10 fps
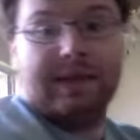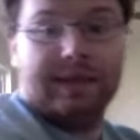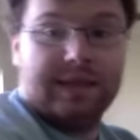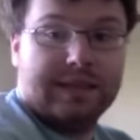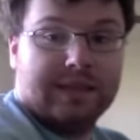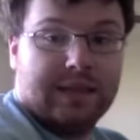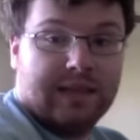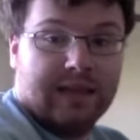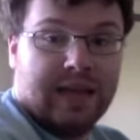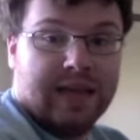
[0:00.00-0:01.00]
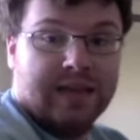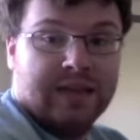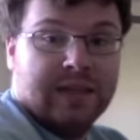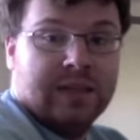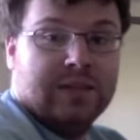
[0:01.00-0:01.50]
and things like that.
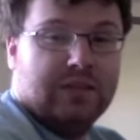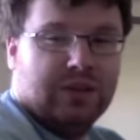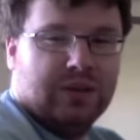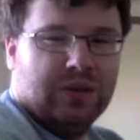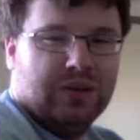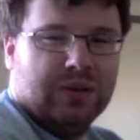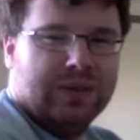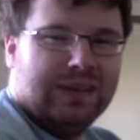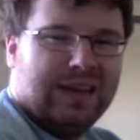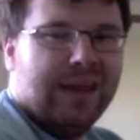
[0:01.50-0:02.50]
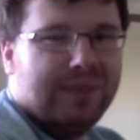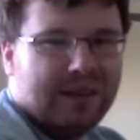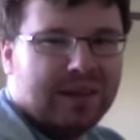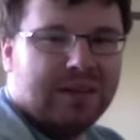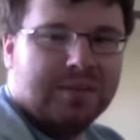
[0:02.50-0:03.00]
So I've been a
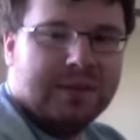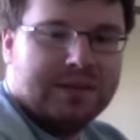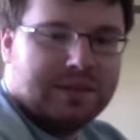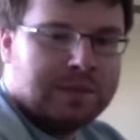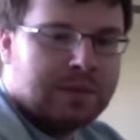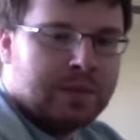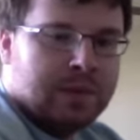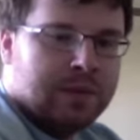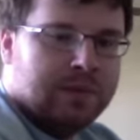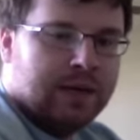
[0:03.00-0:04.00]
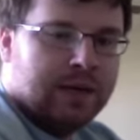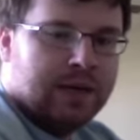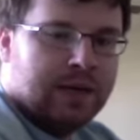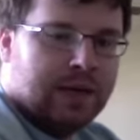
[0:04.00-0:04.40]
little busy, but